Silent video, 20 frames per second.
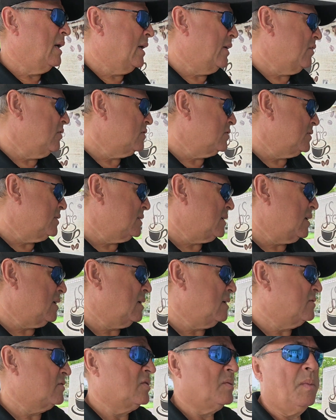and also there's
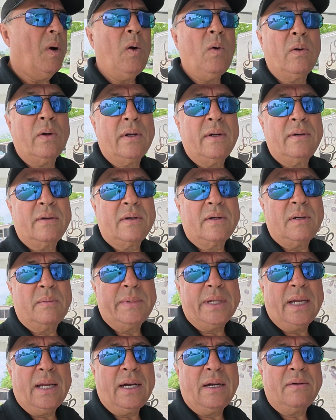a smoke
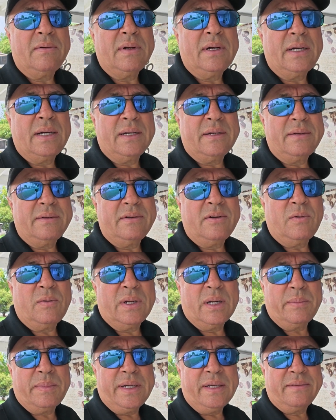coming out, and you don't
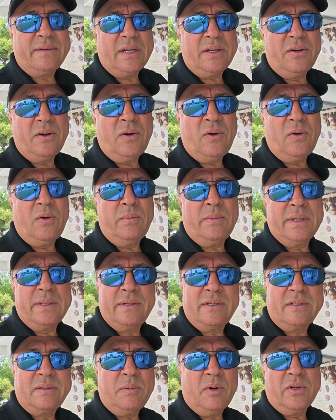want to be inside your home
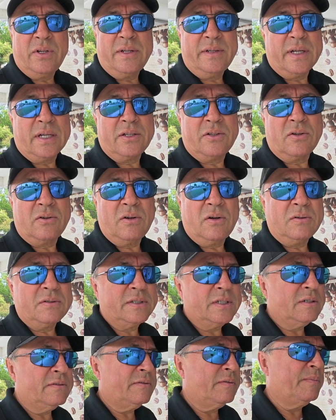and the smoke detector
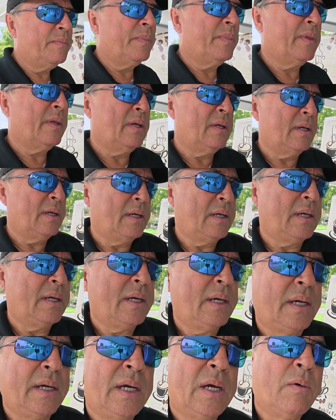goes off.
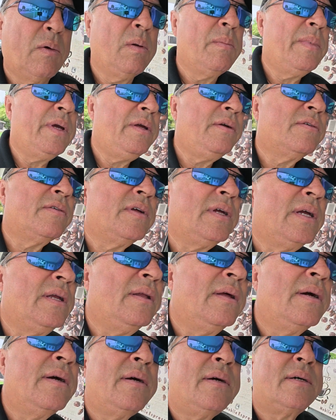We'll be
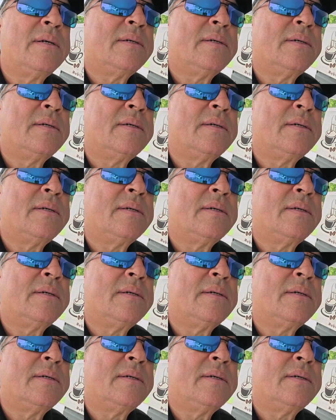using